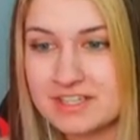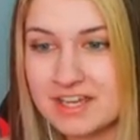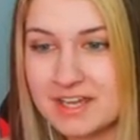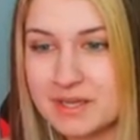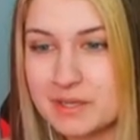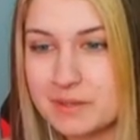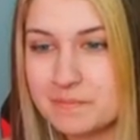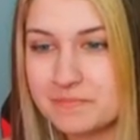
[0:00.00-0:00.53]

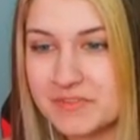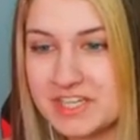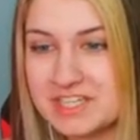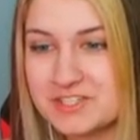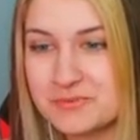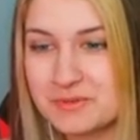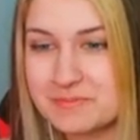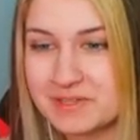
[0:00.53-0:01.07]
Um, I need
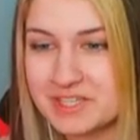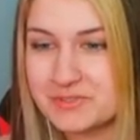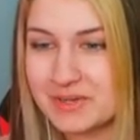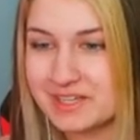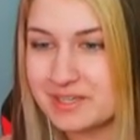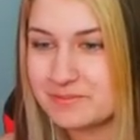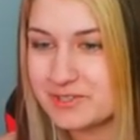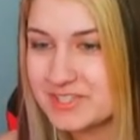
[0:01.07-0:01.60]
to replay
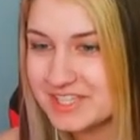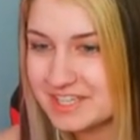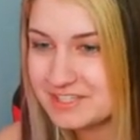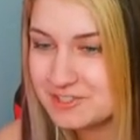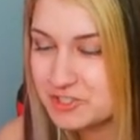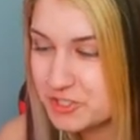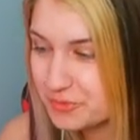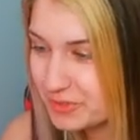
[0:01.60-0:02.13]
Twilight Princess.
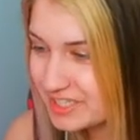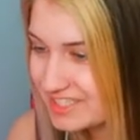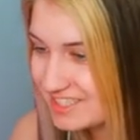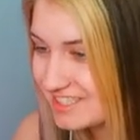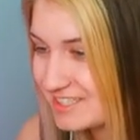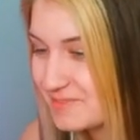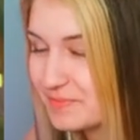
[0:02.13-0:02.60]
Do it.